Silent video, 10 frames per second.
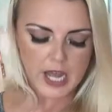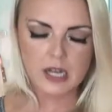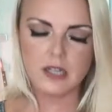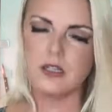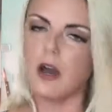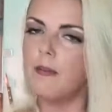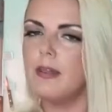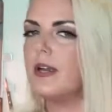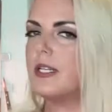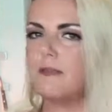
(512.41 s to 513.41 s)
And on top of
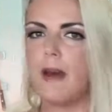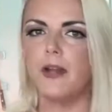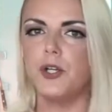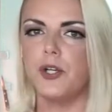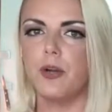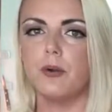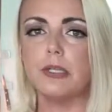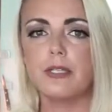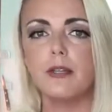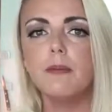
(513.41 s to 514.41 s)
the gazpacho,
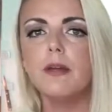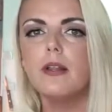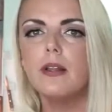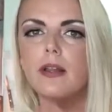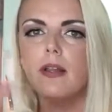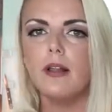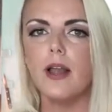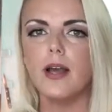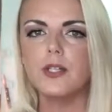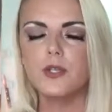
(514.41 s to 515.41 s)
it's gonna be a little
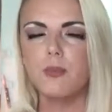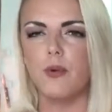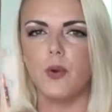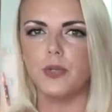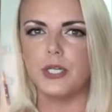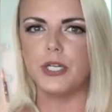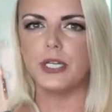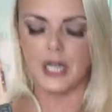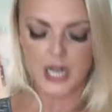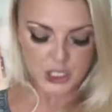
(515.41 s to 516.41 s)
extra
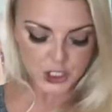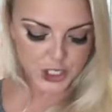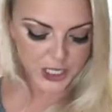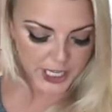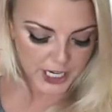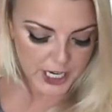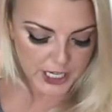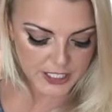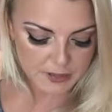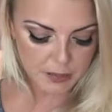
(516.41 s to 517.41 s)
protein, so you're gonna get a
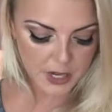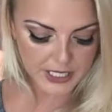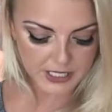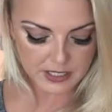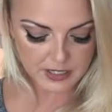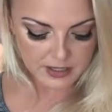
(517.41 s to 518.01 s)
nice bite.